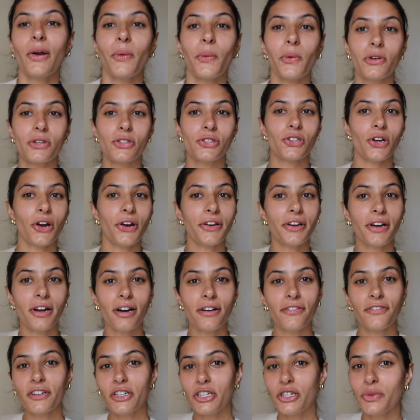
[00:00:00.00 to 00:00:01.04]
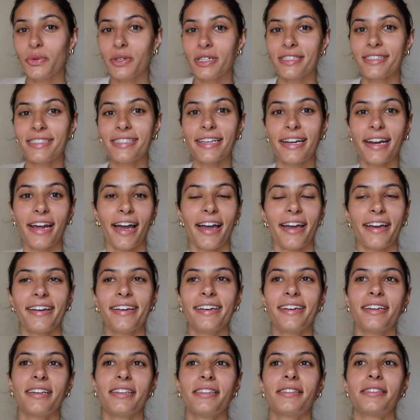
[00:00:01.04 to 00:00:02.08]
we're starting off a new one today.
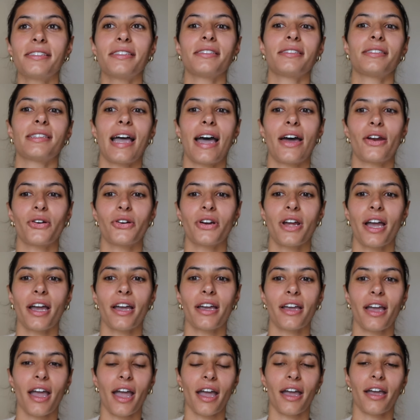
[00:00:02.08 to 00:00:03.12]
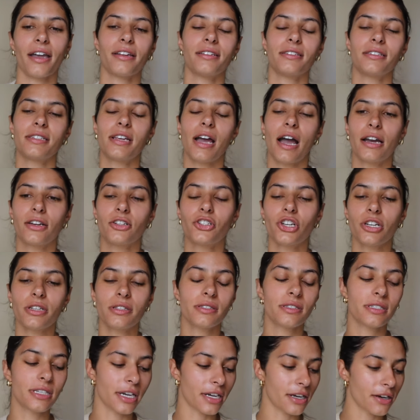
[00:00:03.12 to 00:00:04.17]
It's Saturday, and I
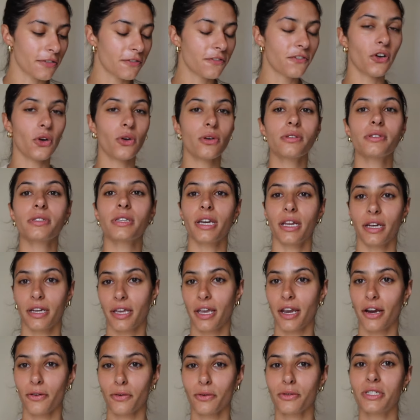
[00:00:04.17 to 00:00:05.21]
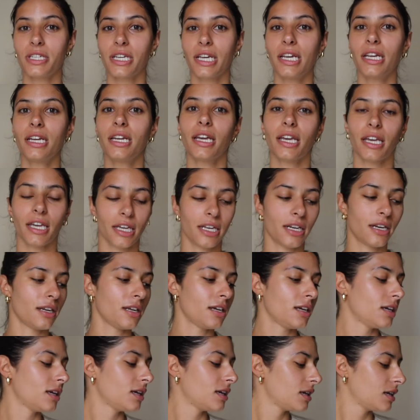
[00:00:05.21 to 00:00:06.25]
just did a full skincare routine
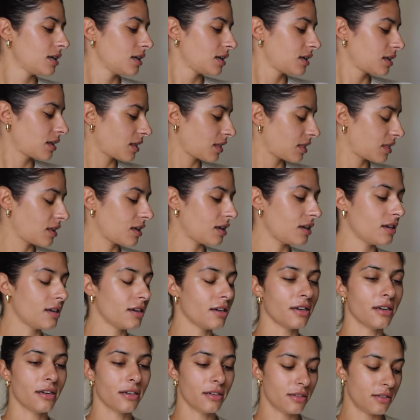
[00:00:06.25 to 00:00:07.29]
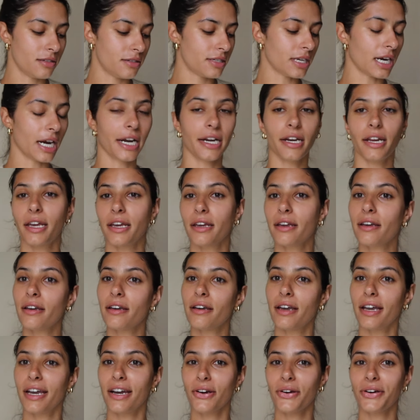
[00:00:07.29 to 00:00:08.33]
in the
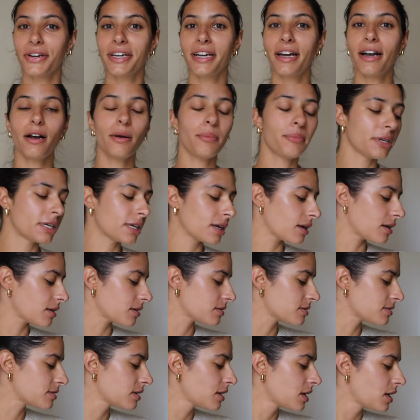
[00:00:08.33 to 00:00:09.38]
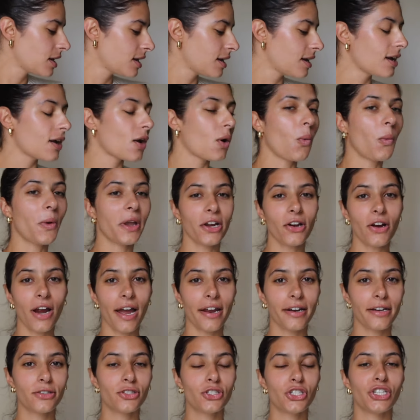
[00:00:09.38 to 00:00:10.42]
dining area because we are
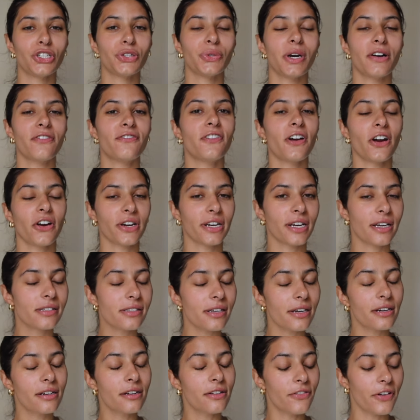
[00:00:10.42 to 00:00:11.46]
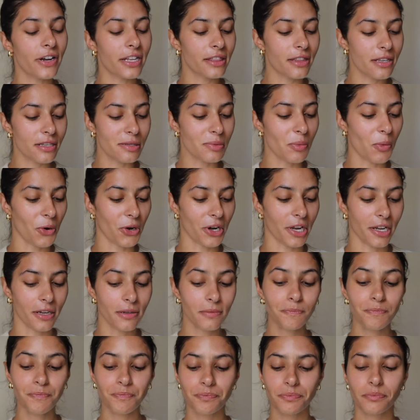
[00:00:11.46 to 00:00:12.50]
headed to a very excited event this
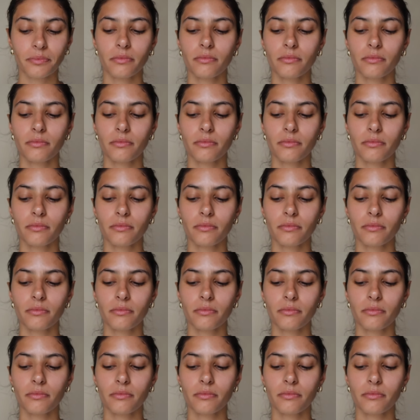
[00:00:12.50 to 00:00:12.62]
morning.